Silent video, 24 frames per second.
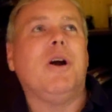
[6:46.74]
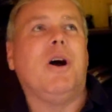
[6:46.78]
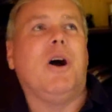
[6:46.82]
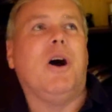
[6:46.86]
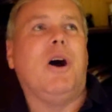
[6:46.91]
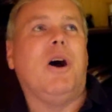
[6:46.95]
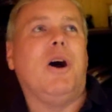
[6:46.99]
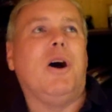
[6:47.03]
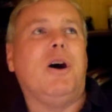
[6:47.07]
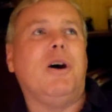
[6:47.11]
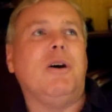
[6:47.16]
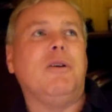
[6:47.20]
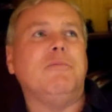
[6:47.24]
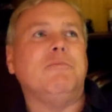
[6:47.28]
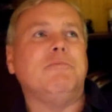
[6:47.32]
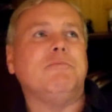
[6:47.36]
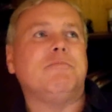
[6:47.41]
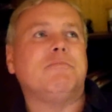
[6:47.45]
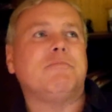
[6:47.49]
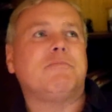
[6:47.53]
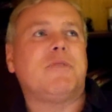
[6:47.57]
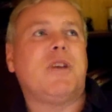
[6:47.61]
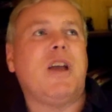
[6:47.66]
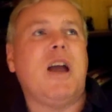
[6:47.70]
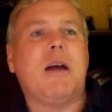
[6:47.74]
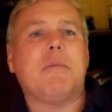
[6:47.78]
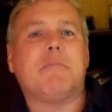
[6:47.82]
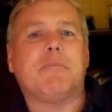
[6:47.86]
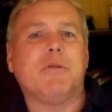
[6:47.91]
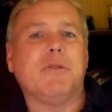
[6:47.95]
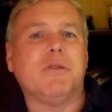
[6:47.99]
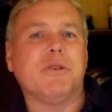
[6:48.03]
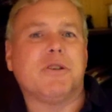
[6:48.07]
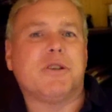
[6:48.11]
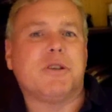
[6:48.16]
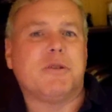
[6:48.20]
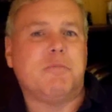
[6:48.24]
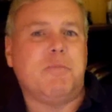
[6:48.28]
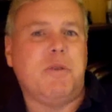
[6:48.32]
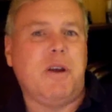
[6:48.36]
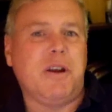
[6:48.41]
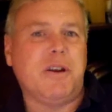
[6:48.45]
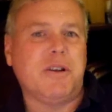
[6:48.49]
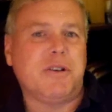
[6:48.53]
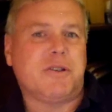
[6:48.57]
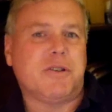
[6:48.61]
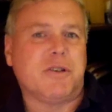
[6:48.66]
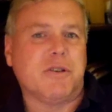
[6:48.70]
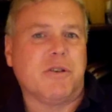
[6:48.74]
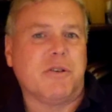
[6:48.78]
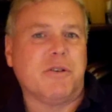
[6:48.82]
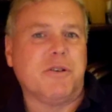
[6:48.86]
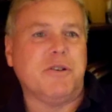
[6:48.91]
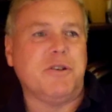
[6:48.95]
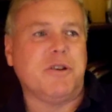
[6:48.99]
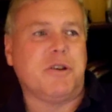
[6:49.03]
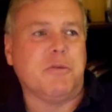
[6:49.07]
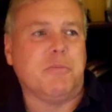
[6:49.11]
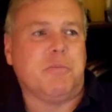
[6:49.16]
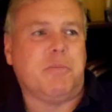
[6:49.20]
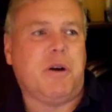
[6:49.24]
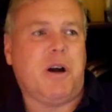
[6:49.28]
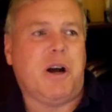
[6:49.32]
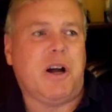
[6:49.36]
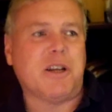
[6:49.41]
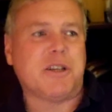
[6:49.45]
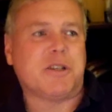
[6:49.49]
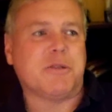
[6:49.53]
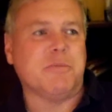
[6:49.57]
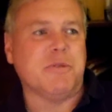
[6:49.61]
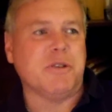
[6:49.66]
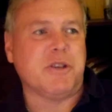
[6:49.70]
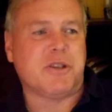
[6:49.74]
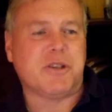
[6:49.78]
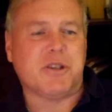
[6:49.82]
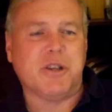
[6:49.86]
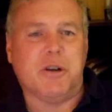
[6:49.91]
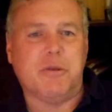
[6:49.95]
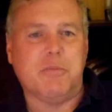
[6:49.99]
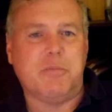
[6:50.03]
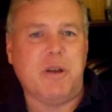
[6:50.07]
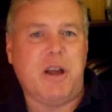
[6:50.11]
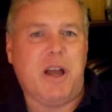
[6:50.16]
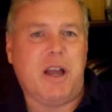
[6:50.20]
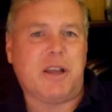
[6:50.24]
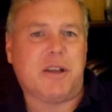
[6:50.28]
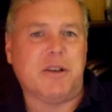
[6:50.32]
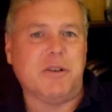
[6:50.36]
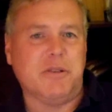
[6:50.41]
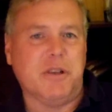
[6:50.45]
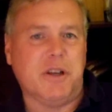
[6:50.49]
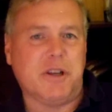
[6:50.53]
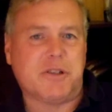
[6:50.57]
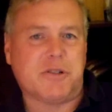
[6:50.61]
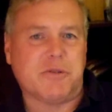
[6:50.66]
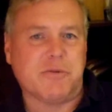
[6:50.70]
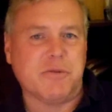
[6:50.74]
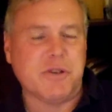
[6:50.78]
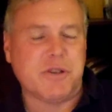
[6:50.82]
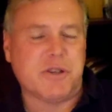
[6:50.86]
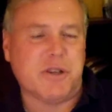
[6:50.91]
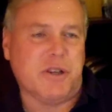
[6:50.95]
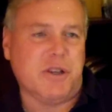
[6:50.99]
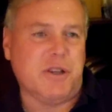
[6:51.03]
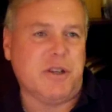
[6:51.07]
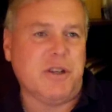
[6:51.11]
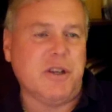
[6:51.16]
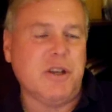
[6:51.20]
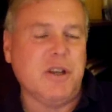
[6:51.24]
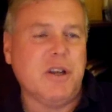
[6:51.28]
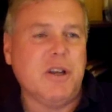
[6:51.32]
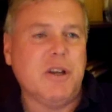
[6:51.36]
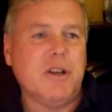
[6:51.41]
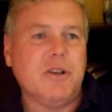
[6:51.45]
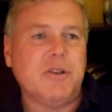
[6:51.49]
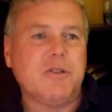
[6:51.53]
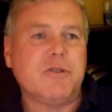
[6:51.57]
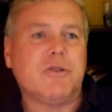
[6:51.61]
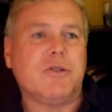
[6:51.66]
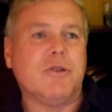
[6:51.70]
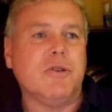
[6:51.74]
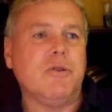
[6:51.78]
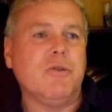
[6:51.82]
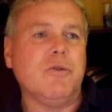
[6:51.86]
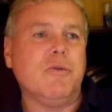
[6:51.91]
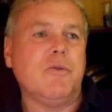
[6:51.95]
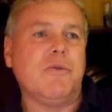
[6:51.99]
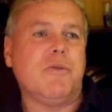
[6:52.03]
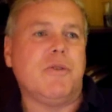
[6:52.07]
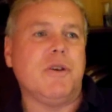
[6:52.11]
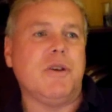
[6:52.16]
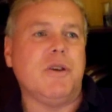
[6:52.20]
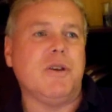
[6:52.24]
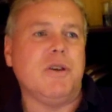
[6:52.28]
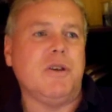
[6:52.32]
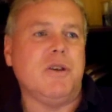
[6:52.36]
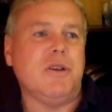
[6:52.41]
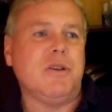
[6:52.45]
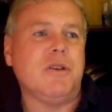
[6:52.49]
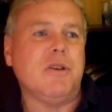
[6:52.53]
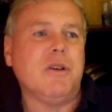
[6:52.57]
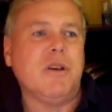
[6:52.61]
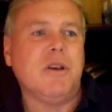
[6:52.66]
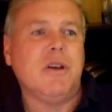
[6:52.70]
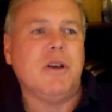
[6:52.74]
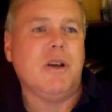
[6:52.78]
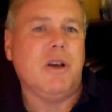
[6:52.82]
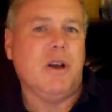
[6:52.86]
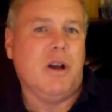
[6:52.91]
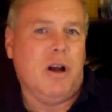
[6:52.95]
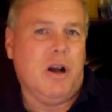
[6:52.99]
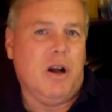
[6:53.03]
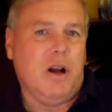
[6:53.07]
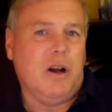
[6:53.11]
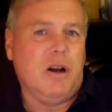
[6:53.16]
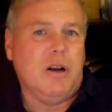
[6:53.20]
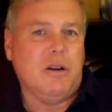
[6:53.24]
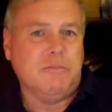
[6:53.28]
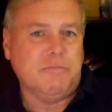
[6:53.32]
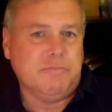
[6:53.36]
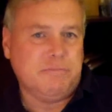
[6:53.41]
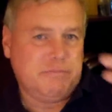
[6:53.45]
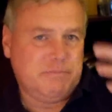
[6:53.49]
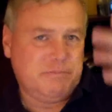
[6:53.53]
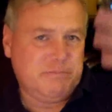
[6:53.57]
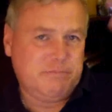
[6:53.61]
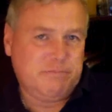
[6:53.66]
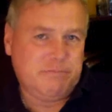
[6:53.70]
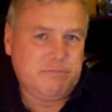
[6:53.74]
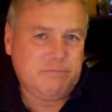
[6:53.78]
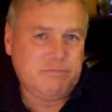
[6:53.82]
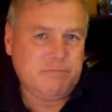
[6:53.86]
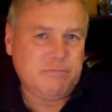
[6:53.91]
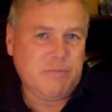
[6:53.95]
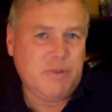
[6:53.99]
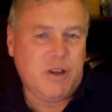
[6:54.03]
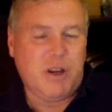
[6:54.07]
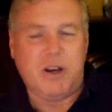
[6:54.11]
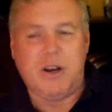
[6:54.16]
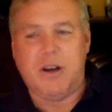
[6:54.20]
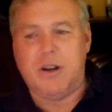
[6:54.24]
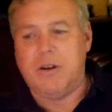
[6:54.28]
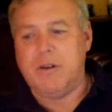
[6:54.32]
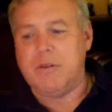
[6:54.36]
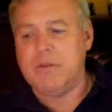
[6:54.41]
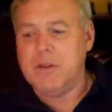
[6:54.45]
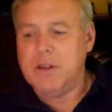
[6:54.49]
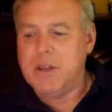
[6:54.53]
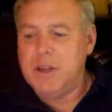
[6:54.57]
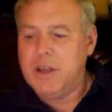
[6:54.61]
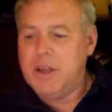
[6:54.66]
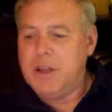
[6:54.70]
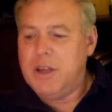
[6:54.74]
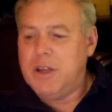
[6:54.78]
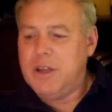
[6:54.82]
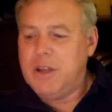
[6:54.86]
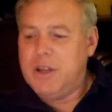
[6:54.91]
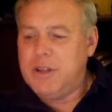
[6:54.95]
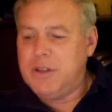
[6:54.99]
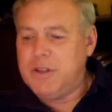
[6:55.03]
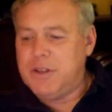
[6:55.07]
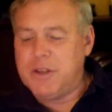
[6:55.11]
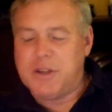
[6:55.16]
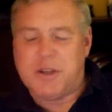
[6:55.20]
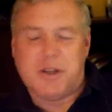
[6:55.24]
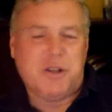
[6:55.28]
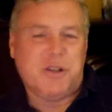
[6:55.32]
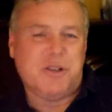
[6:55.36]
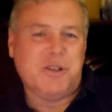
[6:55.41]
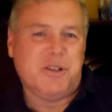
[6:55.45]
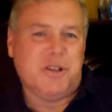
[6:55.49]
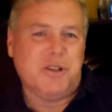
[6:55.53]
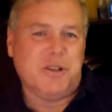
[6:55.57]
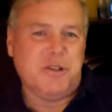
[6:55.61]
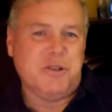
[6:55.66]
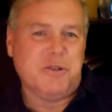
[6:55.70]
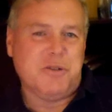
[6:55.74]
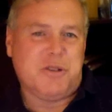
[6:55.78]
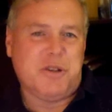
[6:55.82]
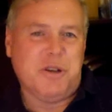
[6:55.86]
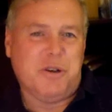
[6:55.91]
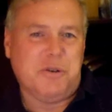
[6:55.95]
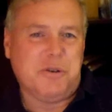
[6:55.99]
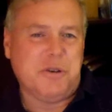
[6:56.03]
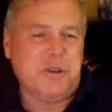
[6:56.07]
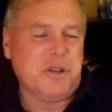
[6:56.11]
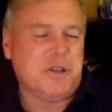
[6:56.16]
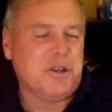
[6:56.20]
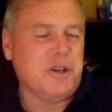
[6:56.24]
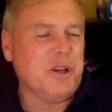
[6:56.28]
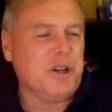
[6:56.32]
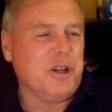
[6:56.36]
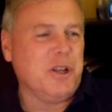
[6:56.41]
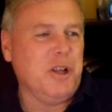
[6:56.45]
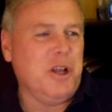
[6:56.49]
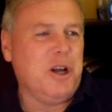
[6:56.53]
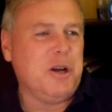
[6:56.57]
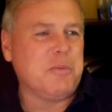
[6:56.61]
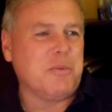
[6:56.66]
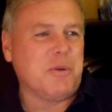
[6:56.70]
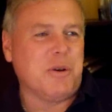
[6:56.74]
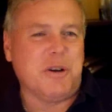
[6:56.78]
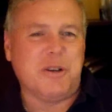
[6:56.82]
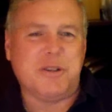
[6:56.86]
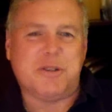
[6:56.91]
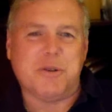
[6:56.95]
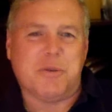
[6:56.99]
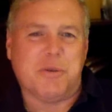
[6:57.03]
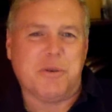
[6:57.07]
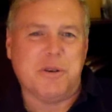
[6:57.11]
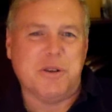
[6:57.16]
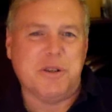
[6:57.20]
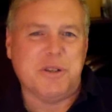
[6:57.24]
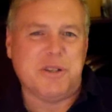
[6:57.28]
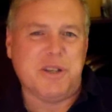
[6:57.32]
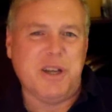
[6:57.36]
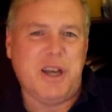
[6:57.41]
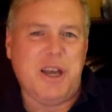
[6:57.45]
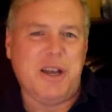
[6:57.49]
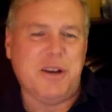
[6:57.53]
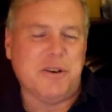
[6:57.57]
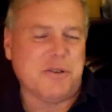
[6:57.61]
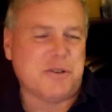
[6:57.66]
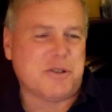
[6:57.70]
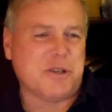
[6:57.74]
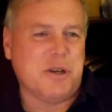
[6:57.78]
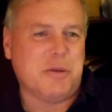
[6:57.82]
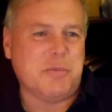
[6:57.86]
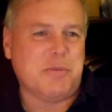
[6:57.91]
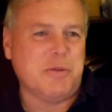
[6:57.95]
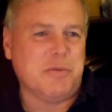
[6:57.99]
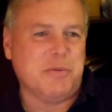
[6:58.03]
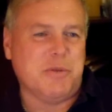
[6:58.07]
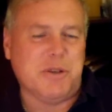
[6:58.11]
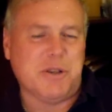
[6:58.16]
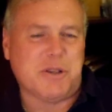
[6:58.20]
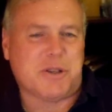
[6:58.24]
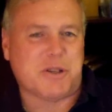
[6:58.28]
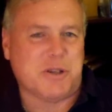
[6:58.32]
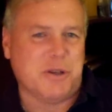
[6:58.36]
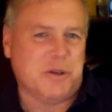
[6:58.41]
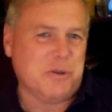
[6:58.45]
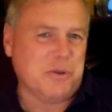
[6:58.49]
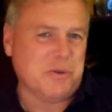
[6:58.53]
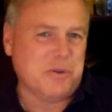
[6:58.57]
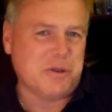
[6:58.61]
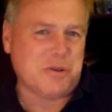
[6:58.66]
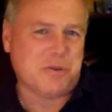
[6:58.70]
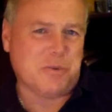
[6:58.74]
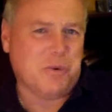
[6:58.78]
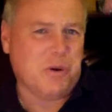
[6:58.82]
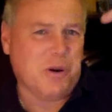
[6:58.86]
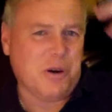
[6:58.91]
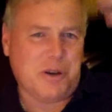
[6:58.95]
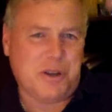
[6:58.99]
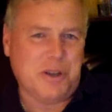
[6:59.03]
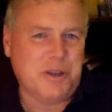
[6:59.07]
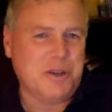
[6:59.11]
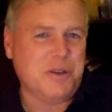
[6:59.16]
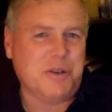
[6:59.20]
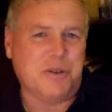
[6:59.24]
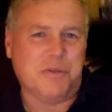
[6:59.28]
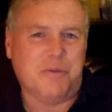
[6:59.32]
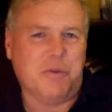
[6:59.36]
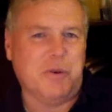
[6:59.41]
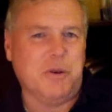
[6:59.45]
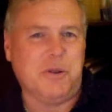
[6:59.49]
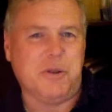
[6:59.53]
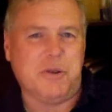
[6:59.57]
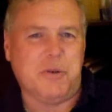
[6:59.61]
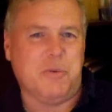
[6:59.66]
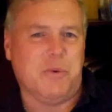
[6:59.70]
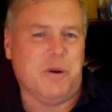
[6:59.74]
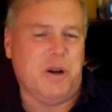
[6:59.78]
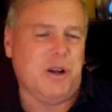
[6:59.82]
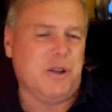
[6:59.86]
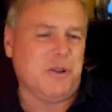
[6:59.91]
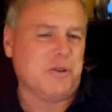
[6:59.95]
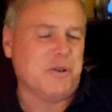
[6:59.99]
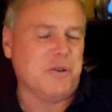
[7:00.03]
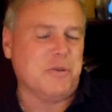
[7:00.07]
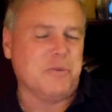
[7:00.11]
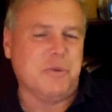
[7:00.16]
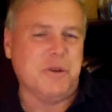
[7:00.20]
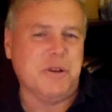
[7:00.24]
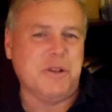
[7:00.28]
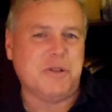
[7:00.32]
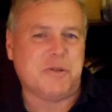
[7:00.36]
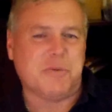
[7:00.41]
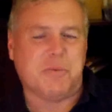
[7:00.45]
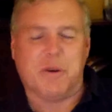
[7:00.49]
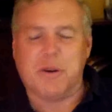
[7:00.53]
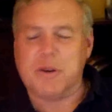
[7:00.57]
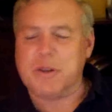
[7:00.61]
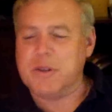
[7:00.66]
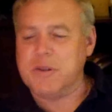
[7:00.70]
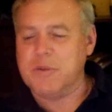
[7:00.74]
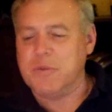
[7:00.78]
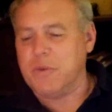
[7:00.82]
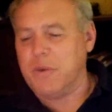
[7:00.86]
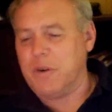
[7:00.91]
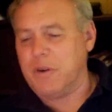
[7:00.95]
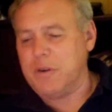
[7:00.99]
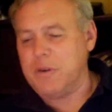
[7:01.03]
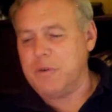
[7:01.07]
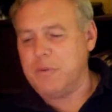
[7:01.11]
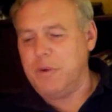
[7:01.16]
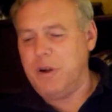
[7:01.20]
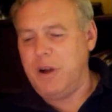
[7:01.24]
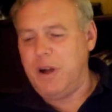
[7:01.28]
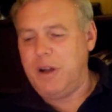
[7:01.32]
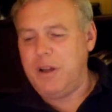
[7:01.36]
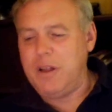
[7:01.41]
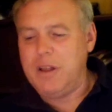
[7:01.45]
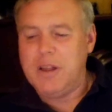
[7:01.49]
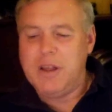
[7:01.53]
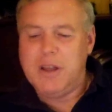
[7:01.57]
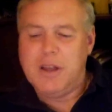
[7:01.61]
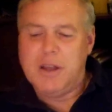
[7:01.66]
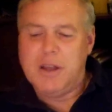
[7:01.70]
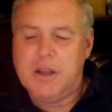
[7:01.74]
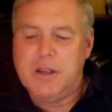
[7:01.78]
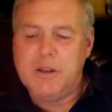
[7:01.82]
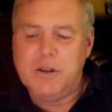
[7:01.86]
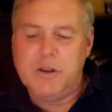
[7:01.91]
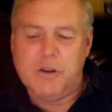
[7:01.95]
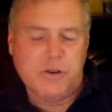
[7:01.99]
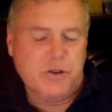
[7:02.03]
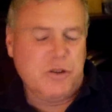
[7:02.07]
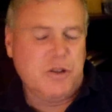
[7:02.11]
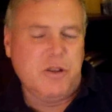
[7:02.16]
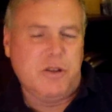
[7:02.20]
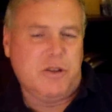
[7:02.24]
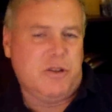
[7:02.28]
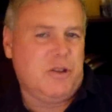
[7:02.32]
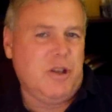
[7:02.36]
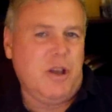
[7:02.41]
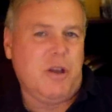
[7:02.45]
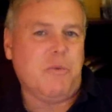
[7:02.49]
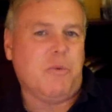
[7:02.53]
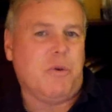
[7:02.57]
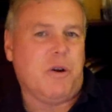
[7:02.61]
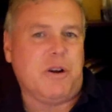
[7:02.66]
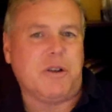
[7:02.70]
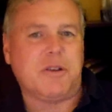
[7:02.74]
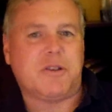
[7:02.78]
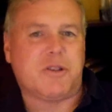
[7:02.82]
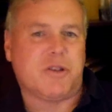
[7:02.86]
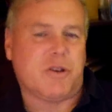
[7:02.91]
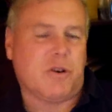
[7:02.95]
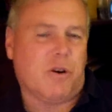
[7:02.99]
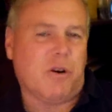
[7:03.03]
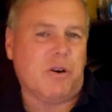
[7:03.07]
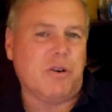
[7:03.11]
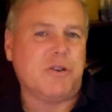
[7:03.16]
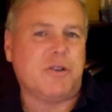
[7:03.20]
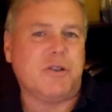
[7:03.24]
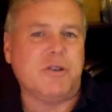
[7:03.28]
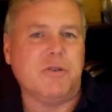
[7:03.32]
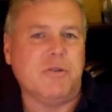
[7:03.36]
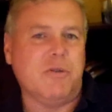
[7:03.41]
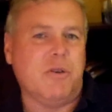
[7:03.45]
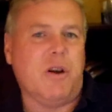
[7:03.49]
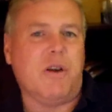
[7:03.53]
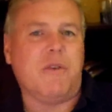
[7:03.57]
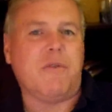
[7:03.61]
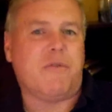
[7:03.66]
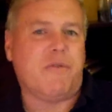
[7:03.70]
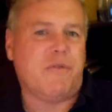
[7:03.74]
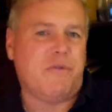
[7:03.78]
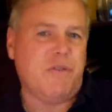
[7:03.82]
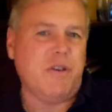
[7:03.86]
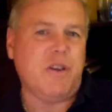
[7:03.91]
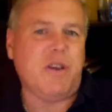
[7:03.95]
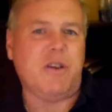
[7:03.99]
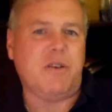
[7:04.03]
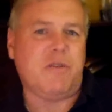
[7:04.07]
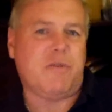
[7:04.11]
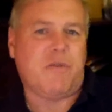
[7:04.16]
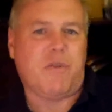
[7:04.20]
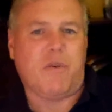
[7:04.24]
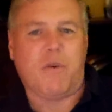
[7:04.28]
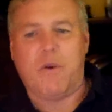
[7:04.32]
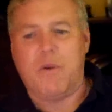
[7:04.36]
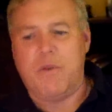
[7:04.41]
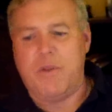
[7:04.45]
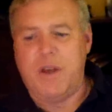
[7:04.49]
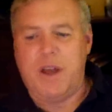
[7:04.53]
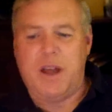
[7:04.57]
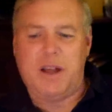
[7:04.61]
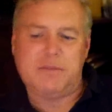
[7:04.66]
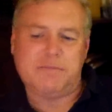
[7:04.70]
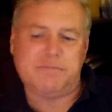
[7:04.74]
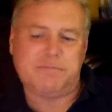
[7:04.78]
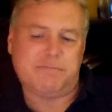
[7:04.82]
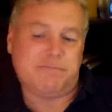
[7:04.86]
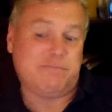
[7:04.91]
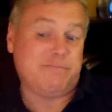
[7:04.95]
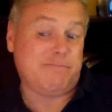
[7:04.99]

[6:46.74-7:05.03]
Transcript: um, capital expenditure and you could possibly sell back electricity to the, um, you know, the, the utility conglomerate during the day or something when the solar is working really well or the wind's working very well, you they want to charge you a fee for that.